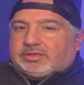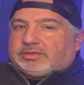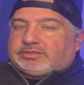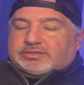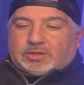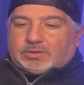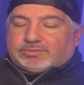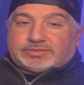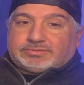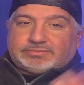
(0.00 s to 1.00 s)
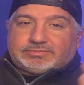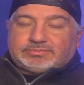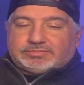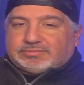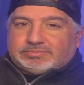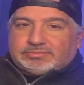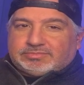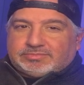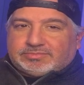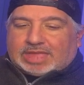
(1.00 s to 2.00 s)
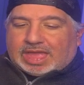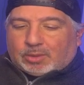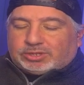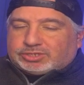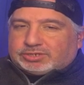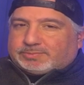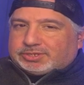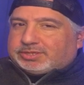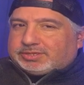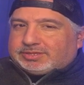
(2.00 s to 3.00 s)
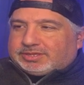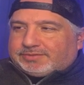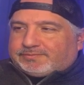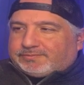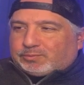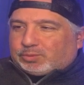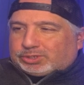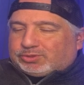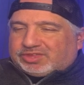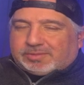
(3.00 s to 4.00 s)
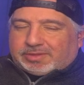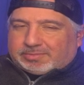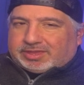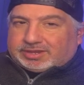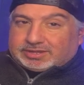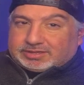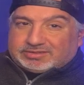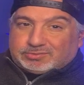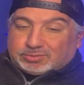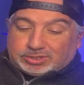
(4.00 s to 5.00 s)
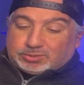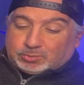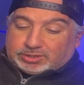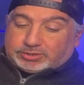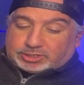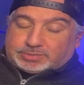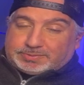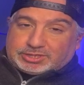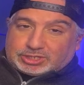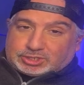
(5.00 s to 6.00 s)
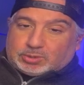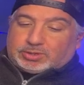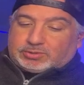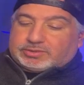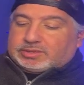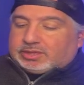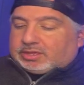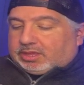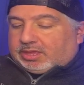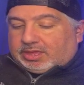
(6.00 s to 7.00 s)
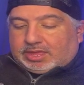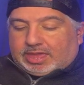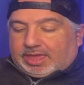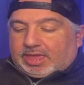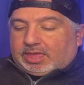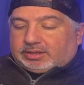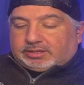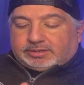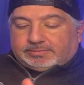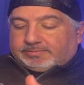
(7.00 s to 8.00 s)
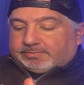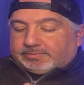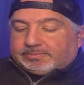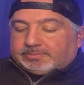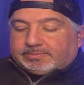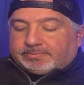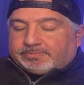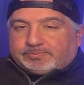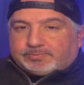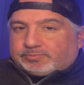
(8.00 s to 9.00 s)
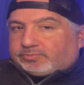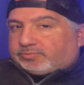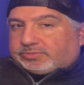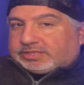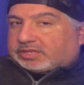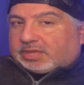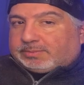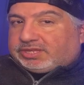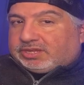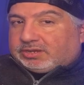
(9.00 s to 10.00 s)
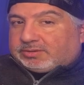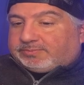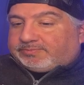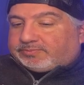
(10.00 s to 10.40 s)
So I want you to put if what you think about my idea, whether it should be in the show notes. And this coming year,